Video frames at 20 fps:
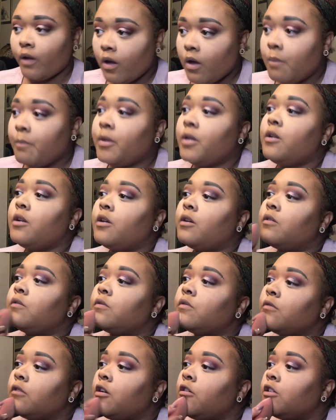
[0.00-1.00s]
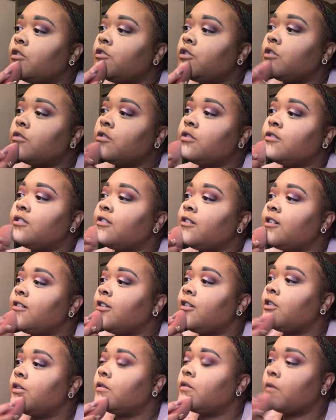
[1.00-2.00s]
But no, all jokes
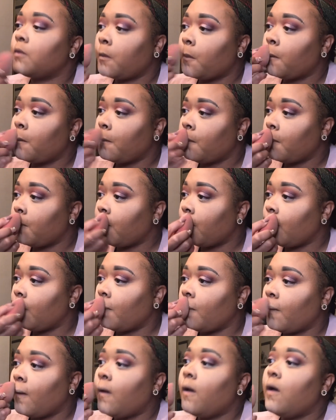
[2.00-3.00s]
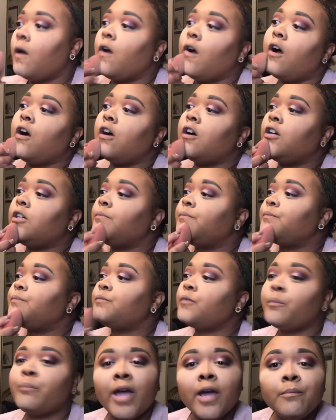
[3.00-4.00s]
aside,
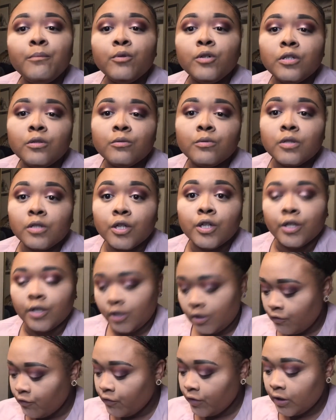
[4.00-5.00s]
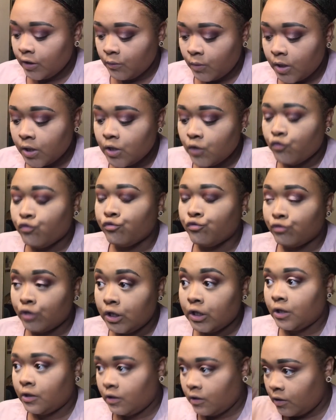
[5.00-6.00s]
Bad Boys was good. It really was
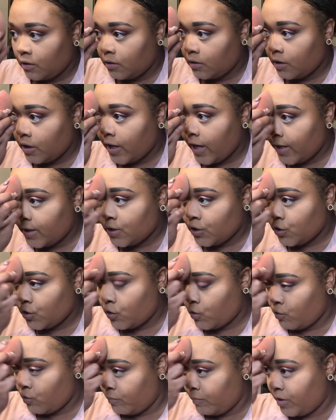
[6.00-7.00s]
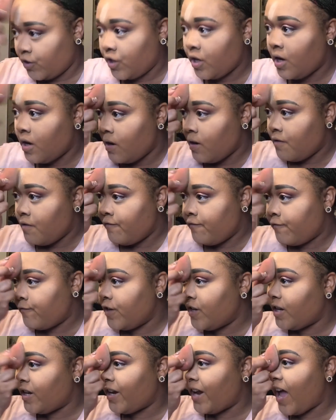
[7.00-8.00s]
really good. It has so much
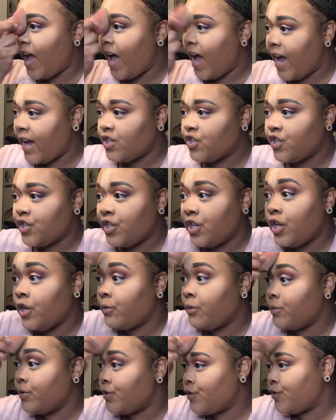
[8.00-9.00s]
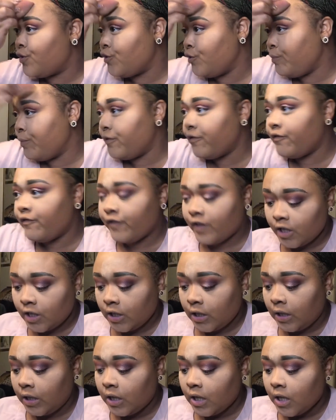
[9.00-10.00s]
freaking action. It was super
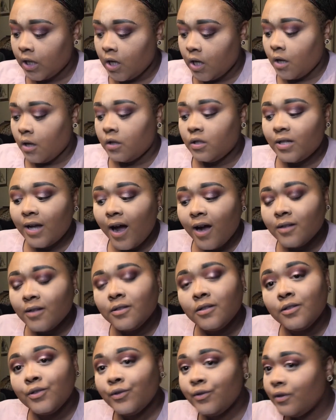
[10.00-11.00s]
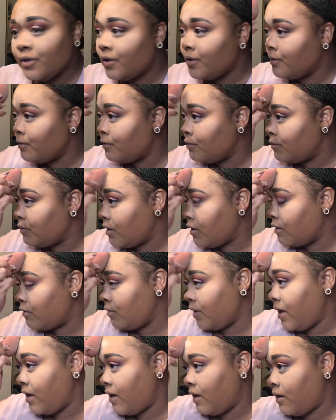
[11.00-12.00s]
funny. Dr. Dolittle,
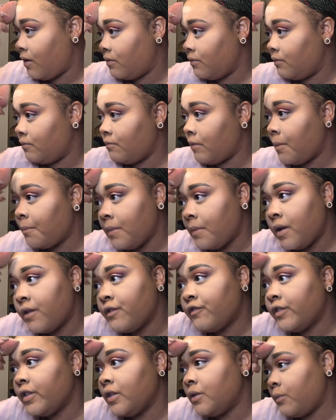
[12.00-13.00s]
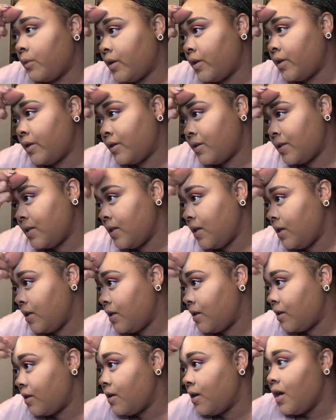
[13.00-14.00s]
okay. My mother really wanted to see
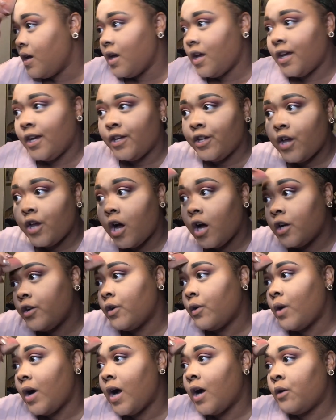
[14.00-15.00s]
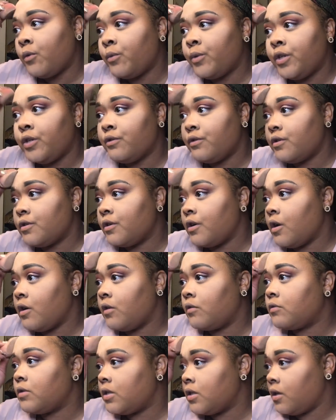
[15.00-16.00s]
it, and y'all know how we used to go
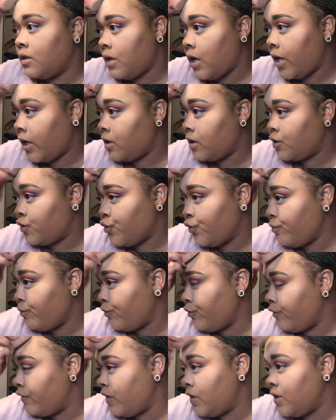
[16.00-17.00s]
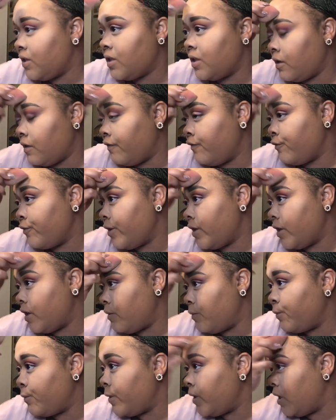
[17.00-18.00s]
see like 2 movies in a
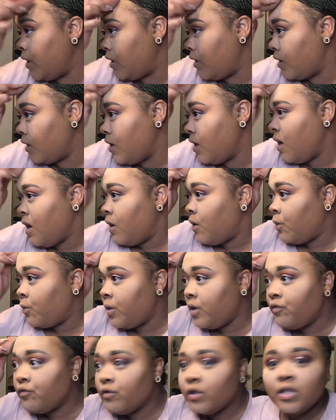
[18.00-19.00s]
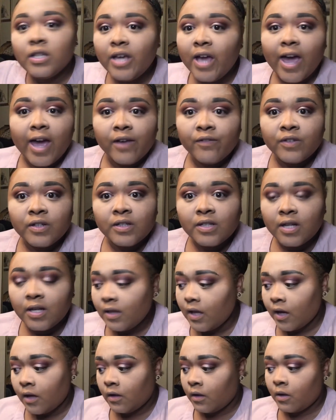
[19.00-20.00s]
freaking week. We really haven't done
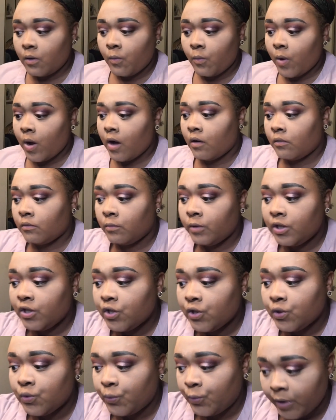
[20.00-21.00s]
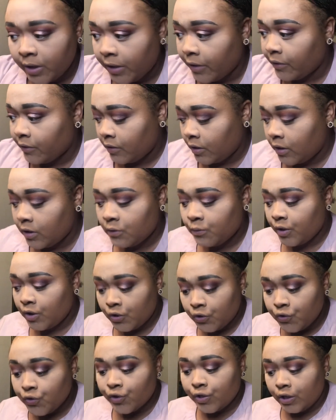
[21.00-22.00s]
that in a while, which is weird because we
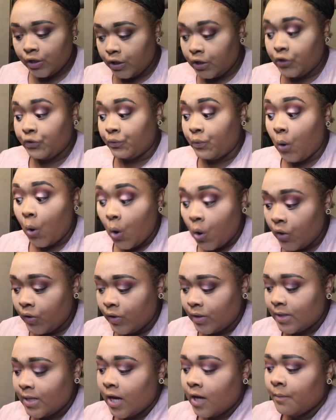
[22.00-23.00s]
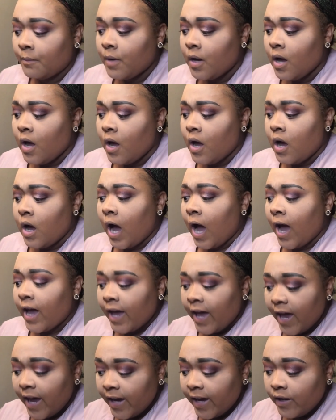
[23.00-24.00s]
usually do all the time. I
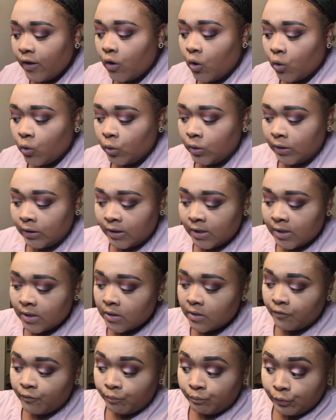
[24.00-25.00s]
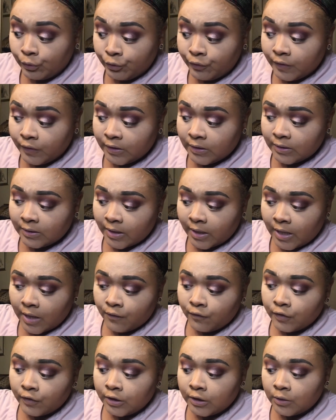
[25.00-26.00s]
had a whole list of movies that I
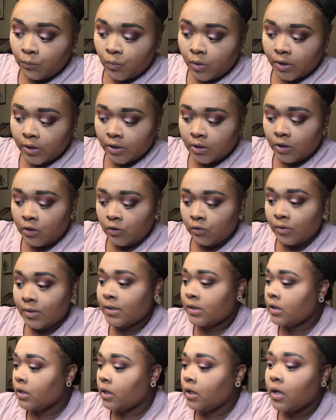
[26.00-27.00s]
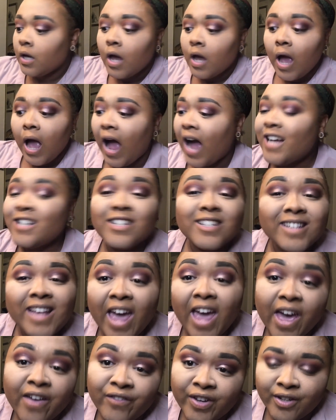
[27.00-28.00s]
really wanted to go see. I just
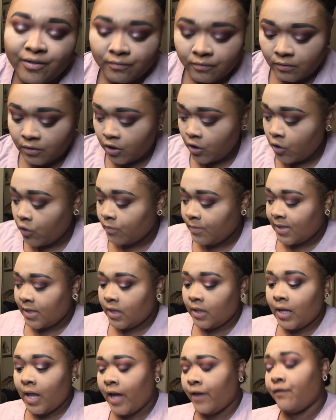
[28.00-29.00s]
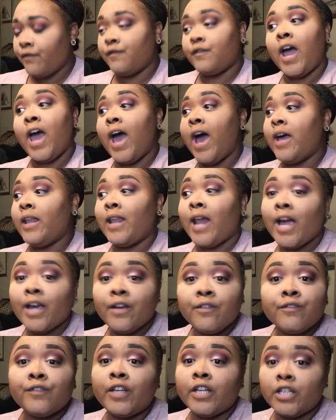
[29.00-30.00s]
haven't. You know what I'm saying? Life
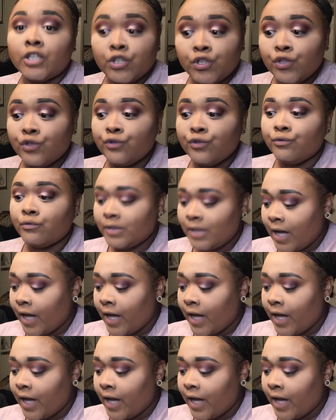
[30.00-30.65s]
issues.